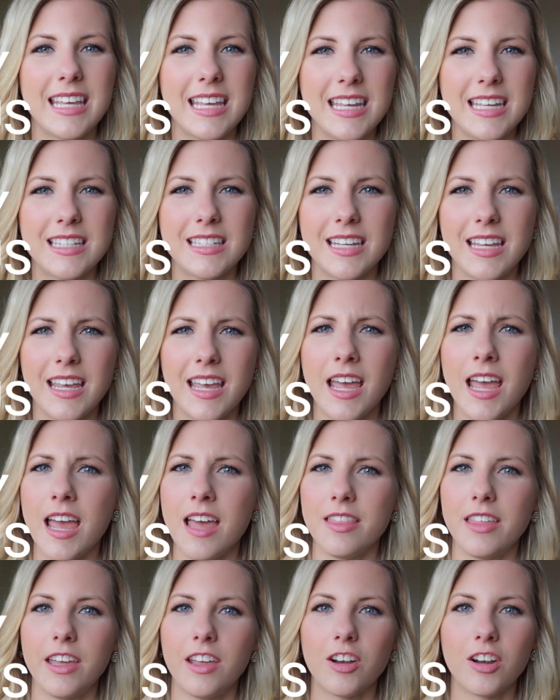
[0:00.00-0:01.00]
easy,
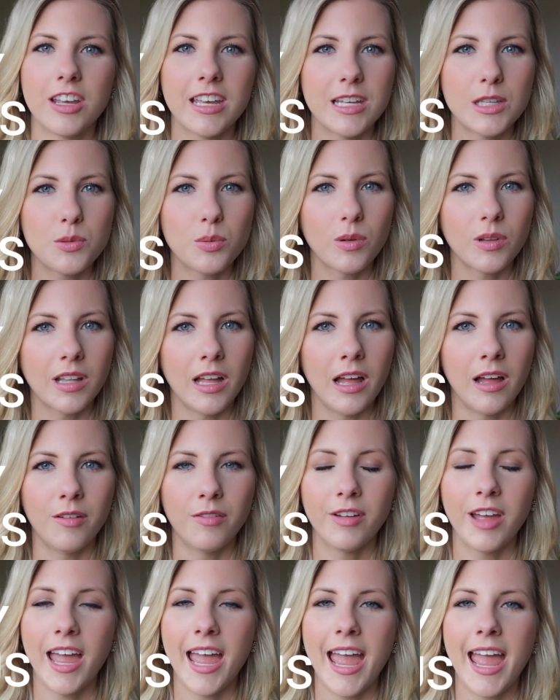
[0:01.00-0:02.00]
that your kids will
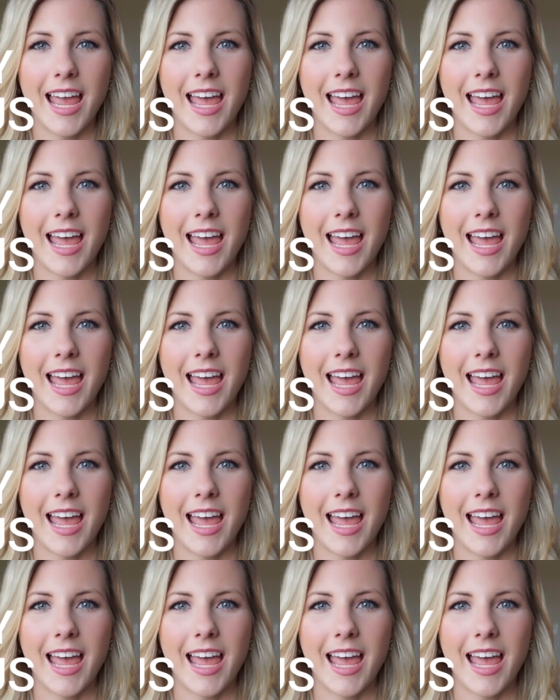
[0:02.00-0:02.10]
love,